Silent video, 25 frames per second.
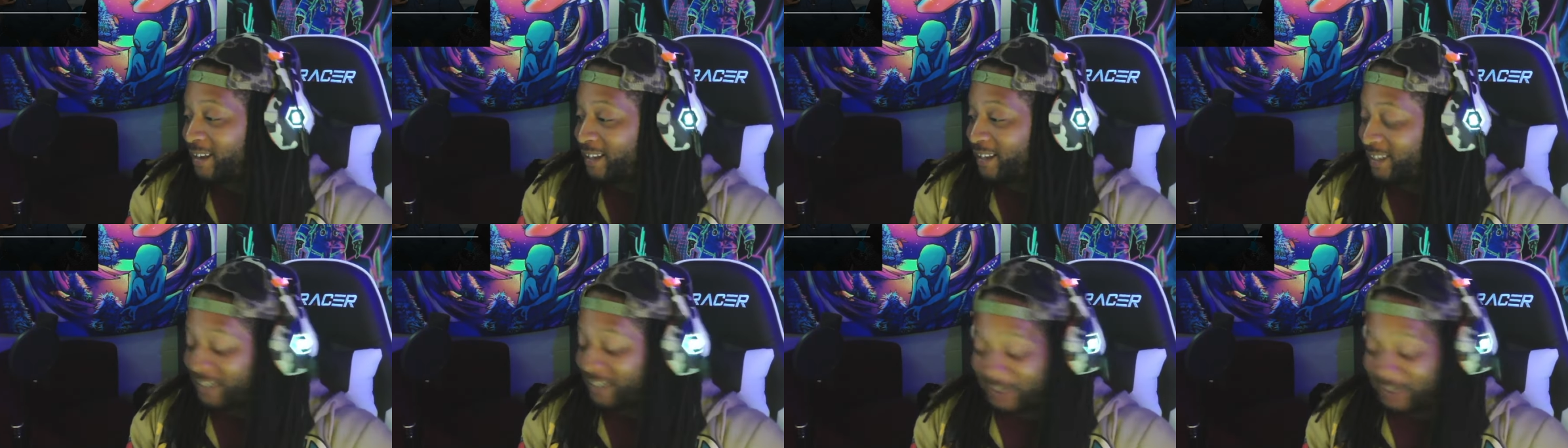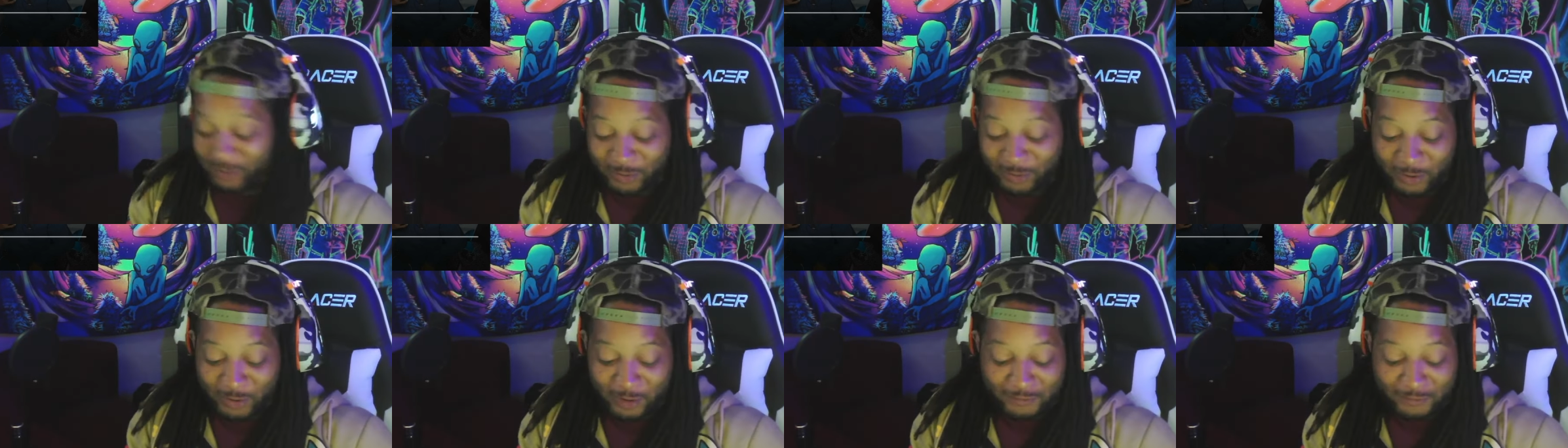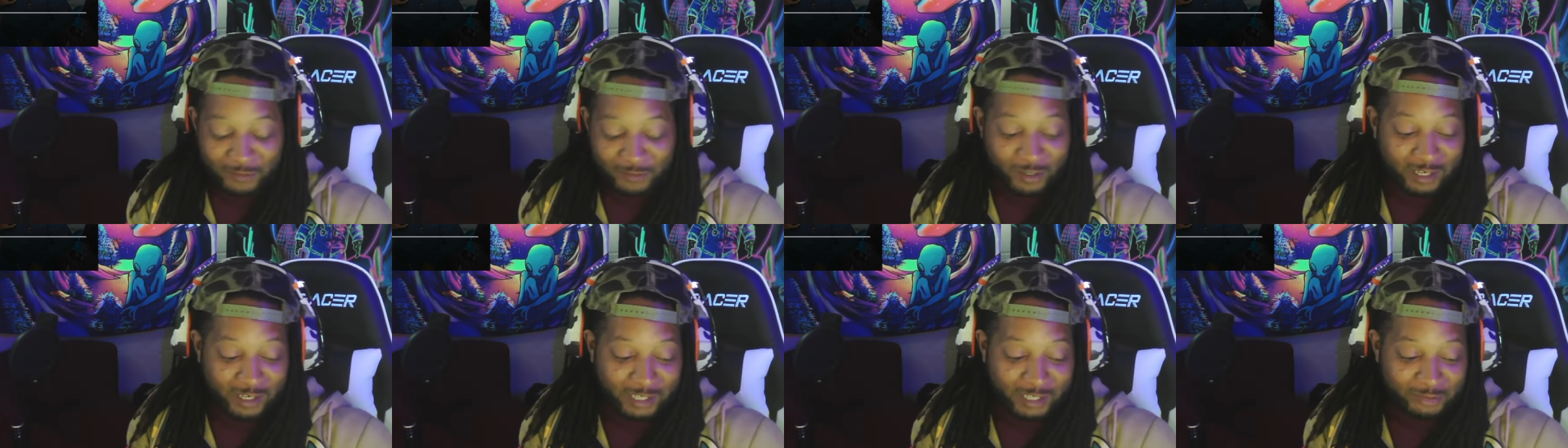I don't know if you
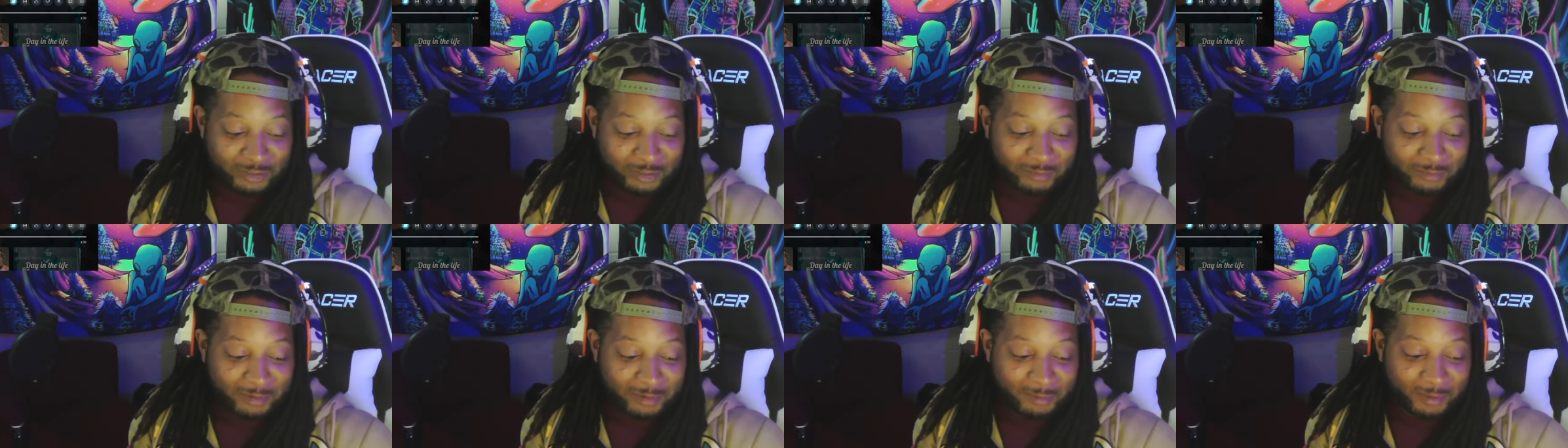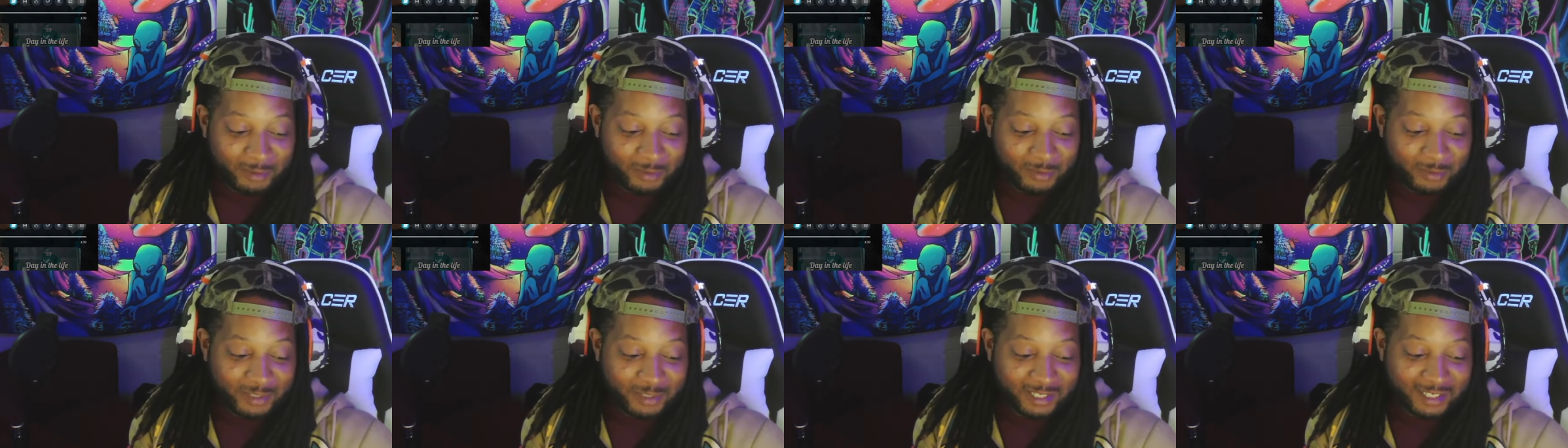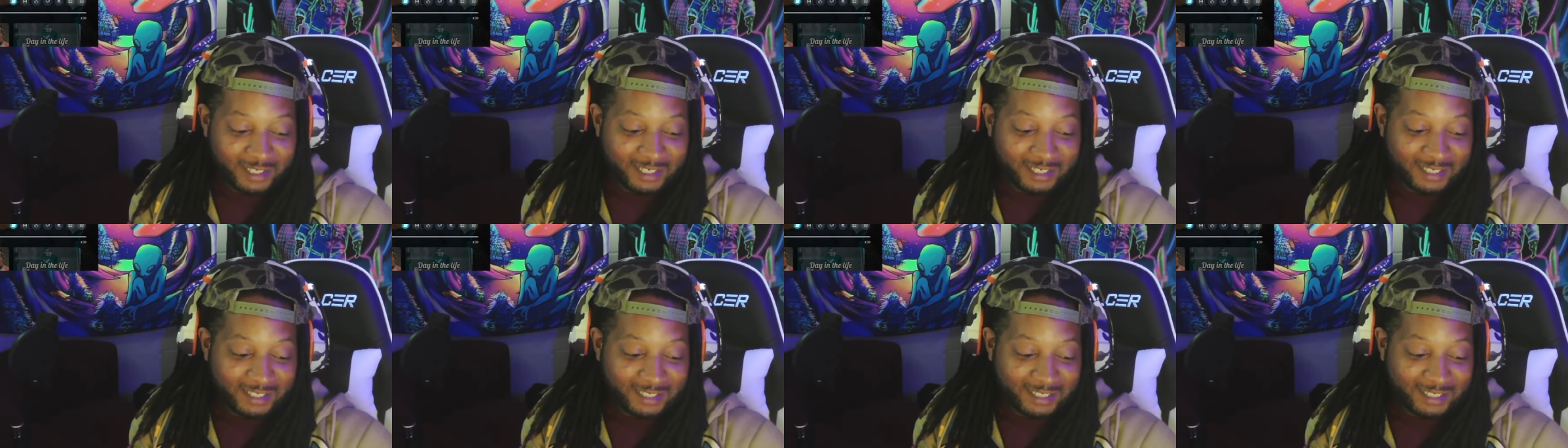guys remember when
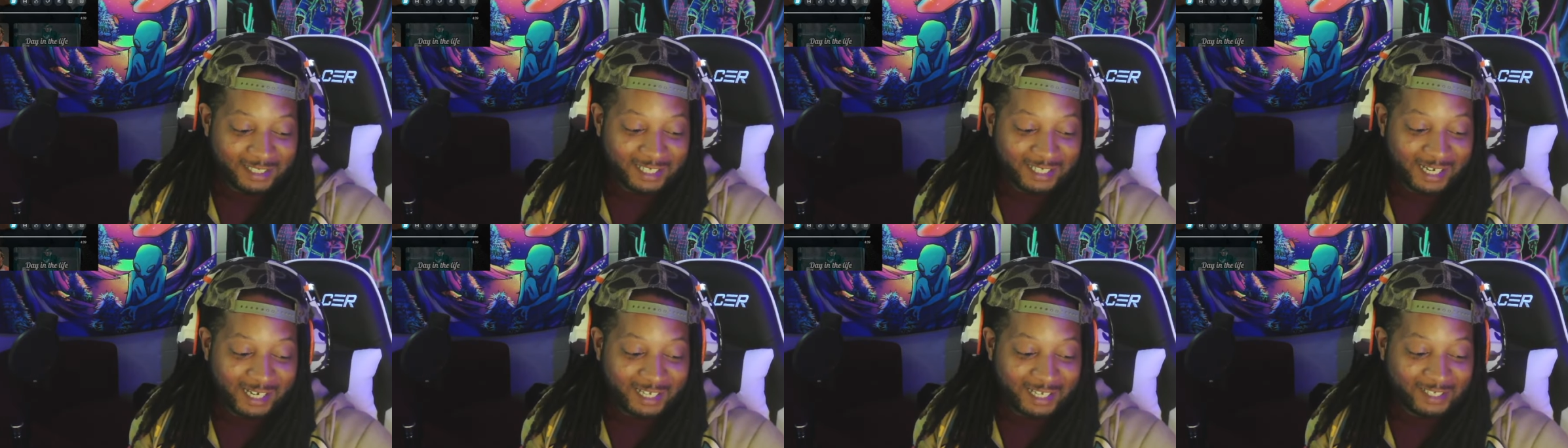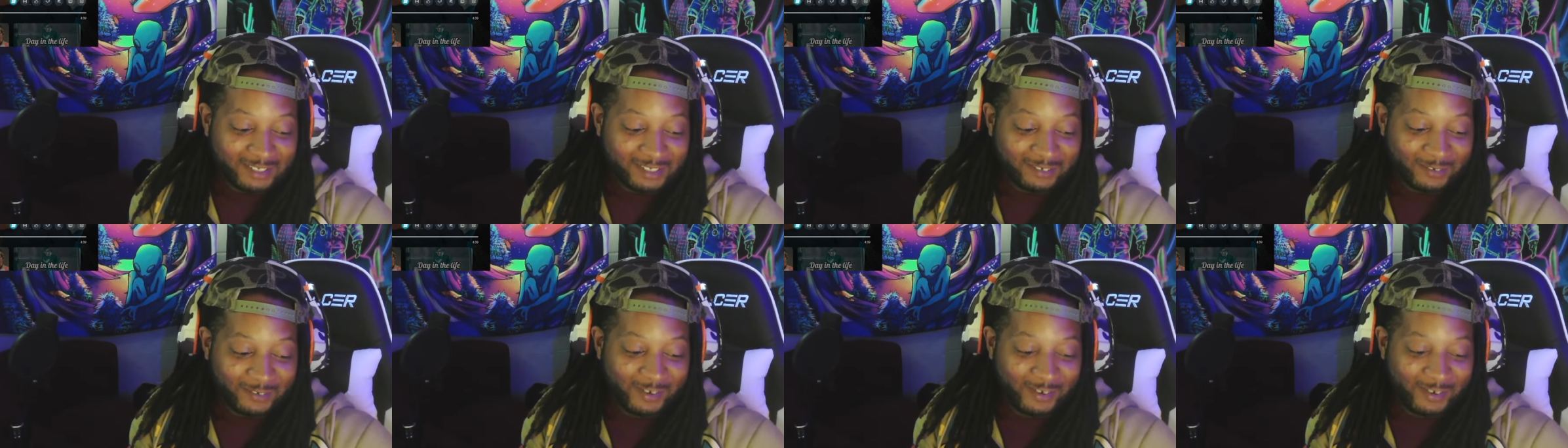Tyla, uh, Tyla